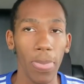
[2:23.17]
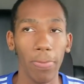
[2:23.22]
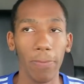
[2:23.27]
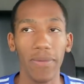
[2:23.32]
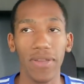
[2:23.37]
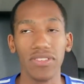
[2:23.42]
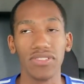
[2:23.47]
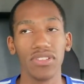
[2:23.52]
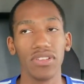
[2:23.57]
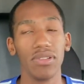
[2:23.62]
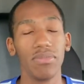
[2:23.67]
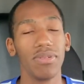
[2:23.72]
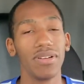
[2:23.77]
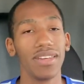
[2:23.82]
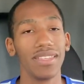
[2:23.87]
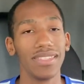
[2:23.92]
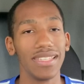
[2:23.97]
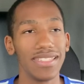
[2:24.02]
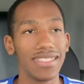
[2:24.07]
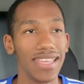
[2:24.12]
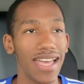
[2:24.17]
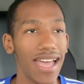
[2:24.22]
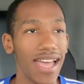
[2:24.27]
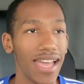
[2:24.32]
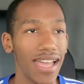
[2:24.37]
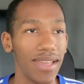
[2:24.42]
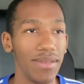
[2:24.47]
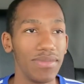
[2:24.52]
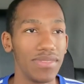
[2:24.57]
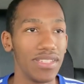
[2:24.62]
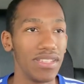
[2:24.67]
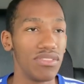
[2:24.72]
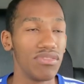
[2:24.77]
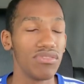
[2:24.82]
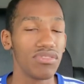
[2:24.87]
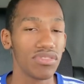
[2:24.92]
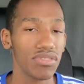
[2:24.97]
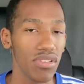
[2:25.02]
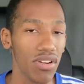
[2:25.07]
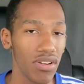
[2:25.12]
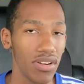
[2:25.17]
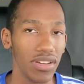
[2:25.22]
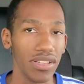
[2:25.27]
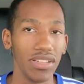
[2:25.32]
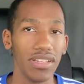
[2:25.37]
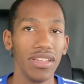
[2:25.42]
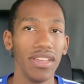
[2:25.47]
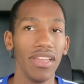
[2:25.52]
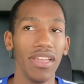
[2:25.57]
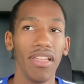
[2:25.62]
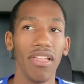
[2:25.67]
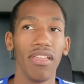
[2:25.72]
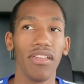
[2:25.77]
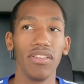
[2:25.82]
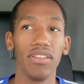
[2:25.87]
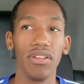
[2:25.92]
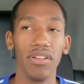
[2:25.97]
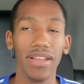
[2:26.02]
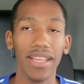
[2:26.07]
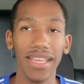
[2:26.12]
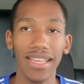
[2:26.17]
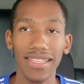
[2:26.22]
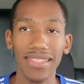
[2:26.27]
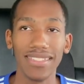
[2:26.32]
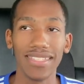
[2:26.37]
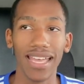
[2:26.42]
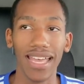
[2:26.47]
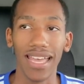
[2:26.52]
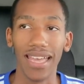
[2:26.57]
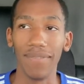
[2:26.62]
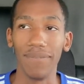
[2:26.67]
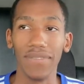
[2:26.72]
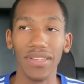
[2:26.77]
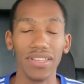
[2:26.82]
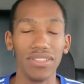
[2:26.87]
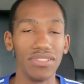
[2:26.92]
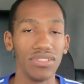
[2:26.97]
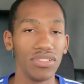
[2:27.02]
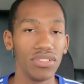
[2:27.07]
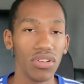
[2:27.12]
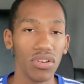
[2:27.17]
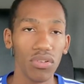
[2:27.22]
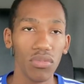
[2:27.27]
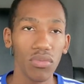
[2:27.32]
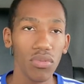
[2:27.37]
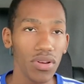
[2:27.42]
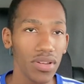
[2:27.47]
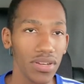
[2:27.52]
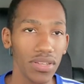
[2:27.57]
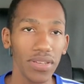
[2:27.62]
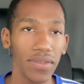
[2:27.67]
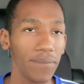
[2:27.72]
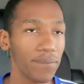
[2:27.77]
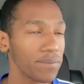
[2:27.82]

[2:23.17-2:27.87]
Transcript: Make sure you're putting the times that you started, your end time, because you don't want to